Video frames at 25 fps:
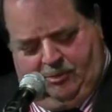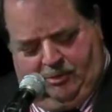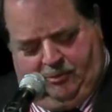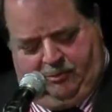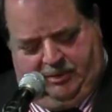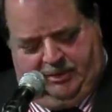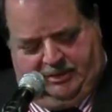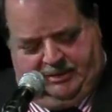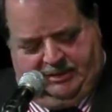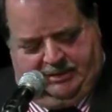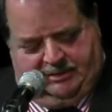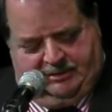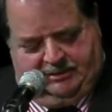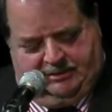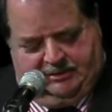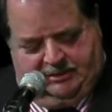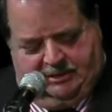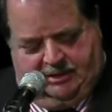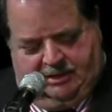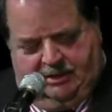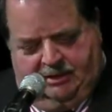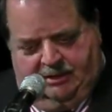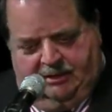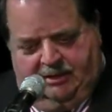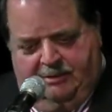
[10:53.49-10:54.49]
What we didn't
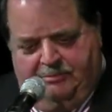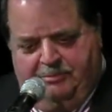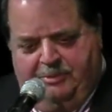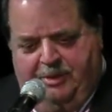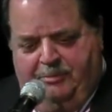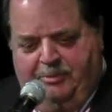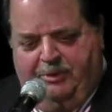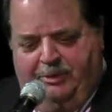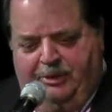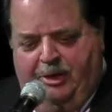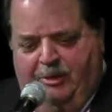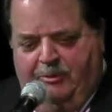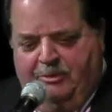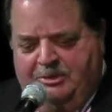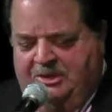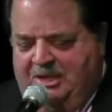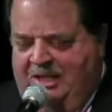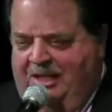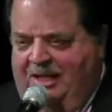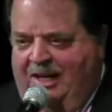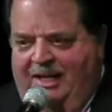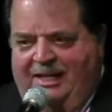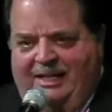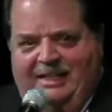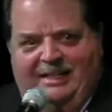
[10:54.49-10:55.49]
let people know is
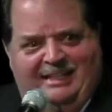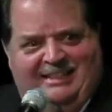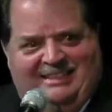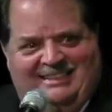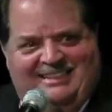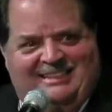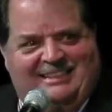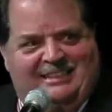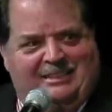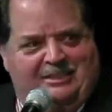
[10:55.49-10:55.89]
he got in